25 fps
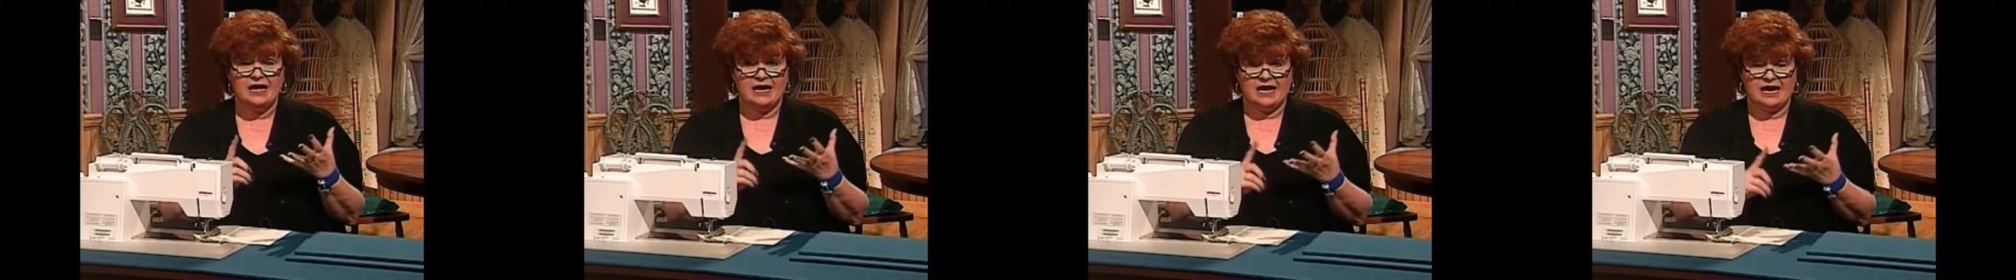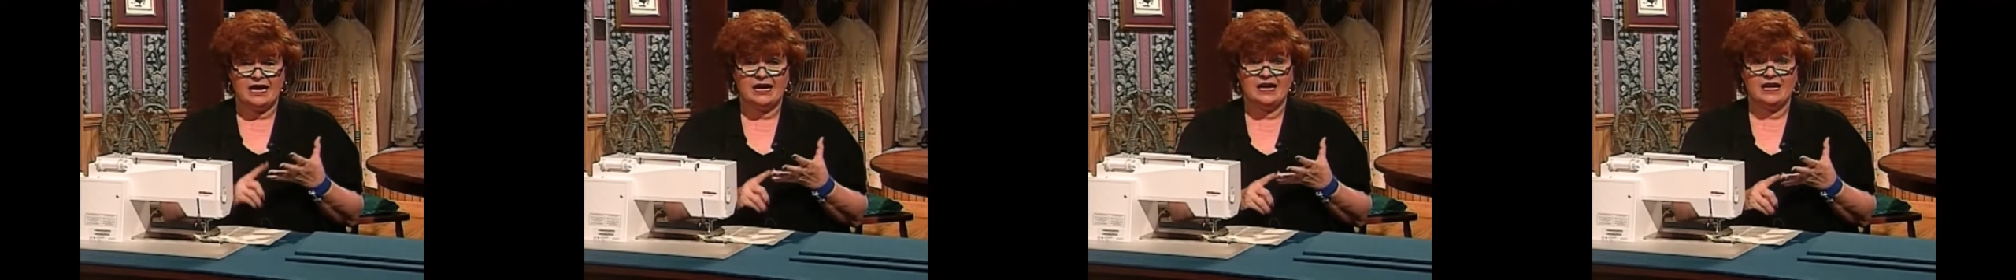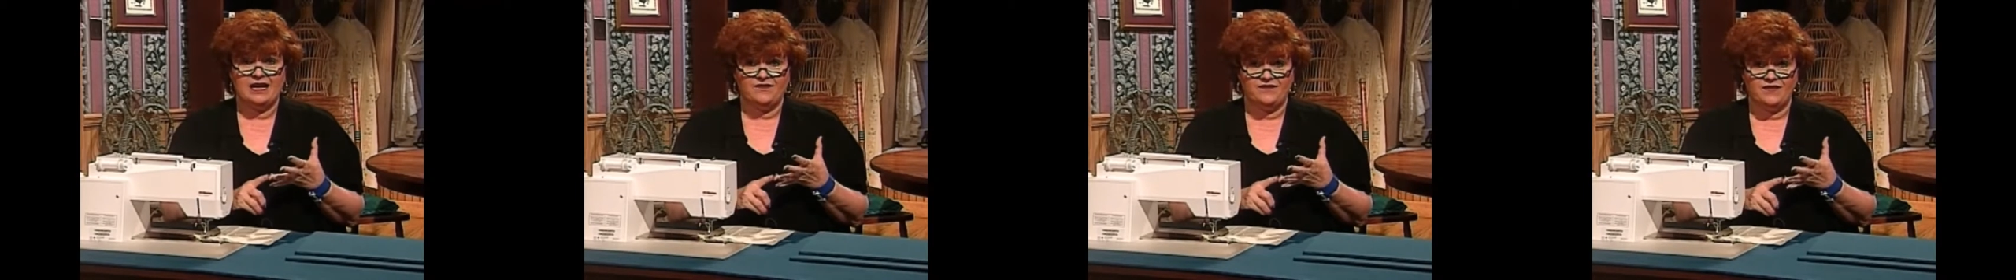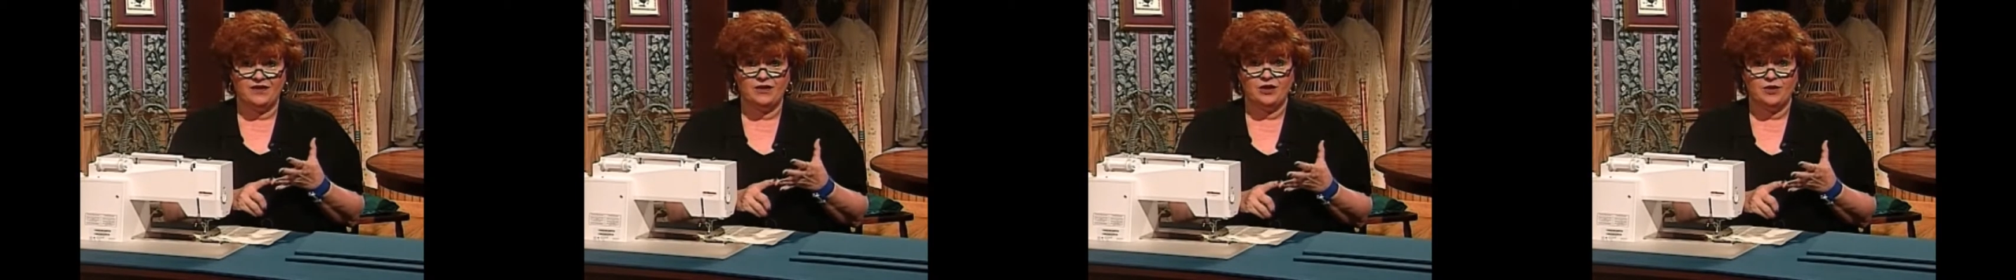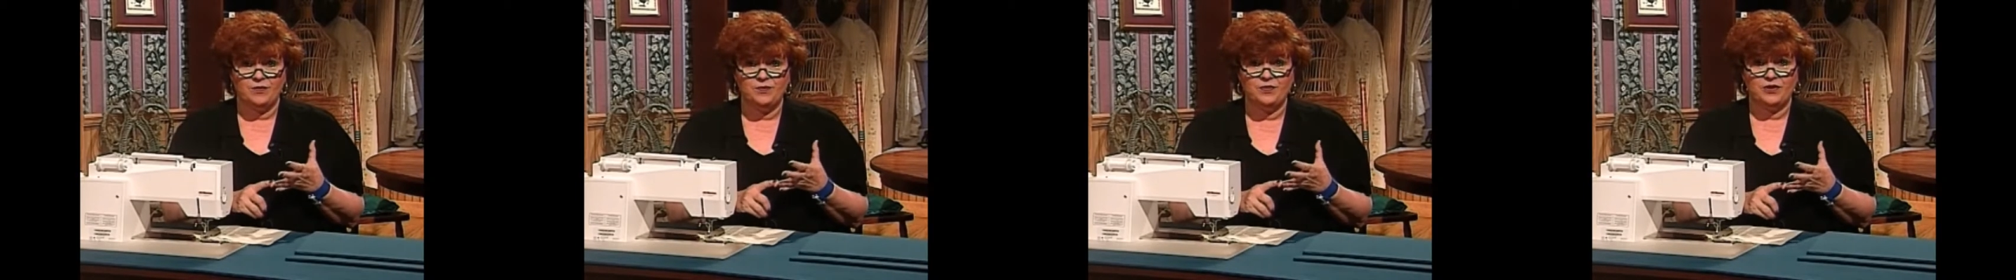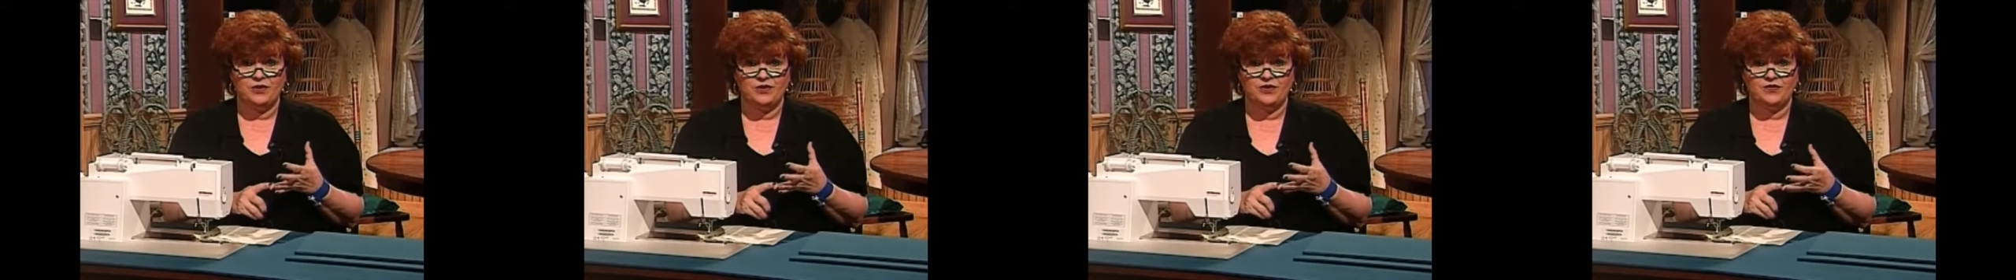and a very
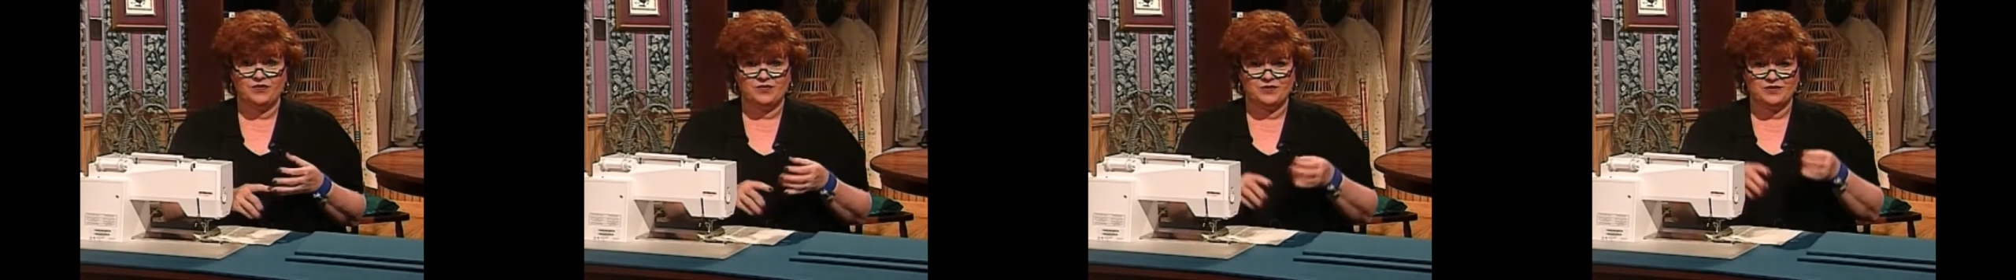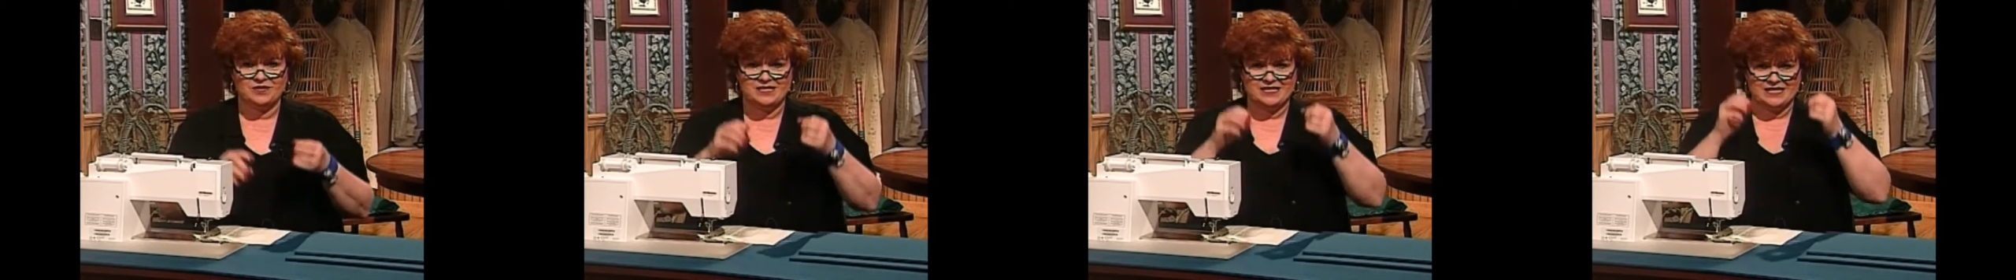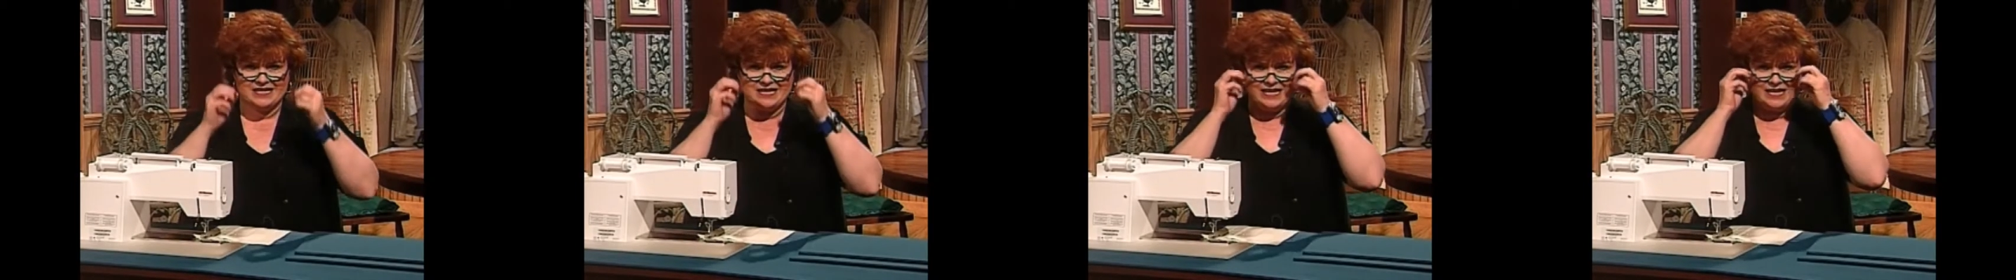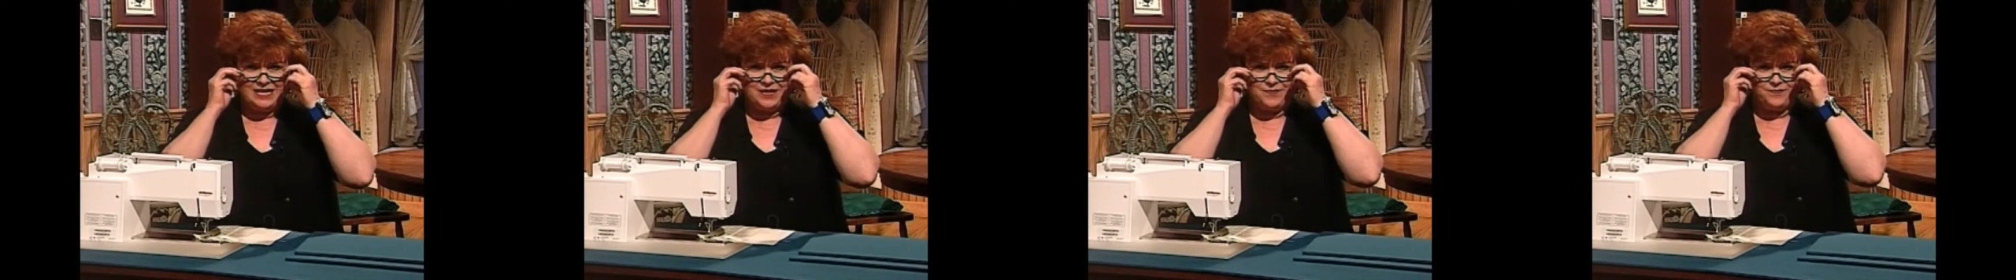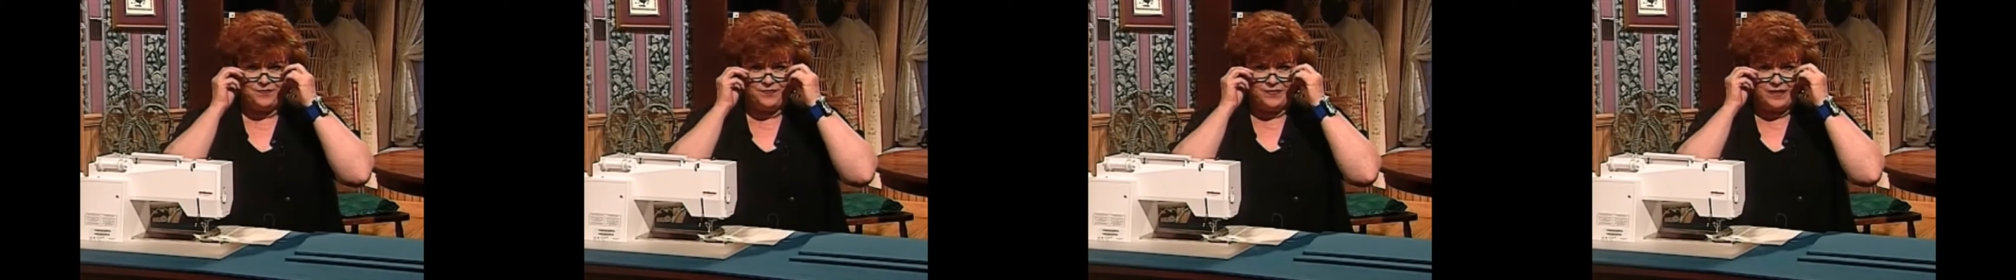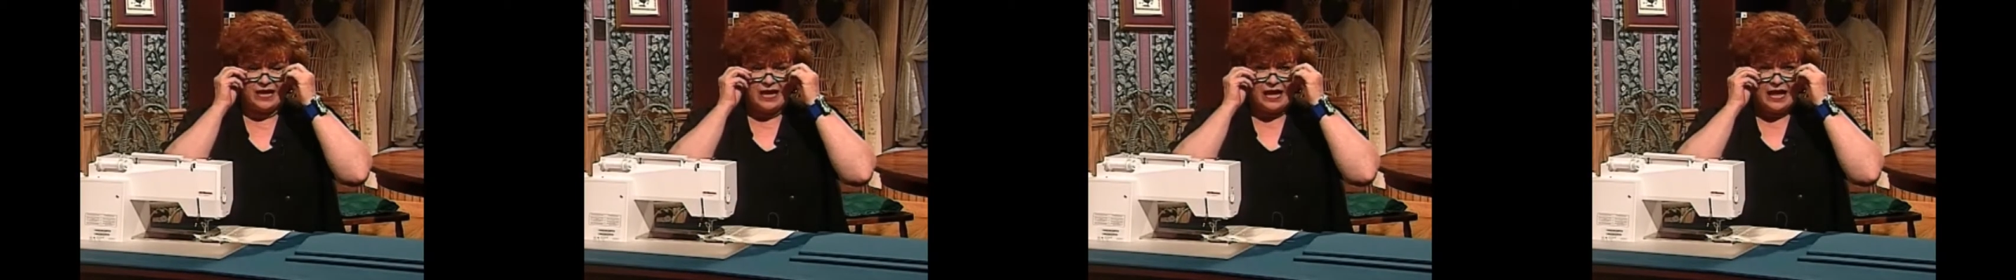beautiful seam.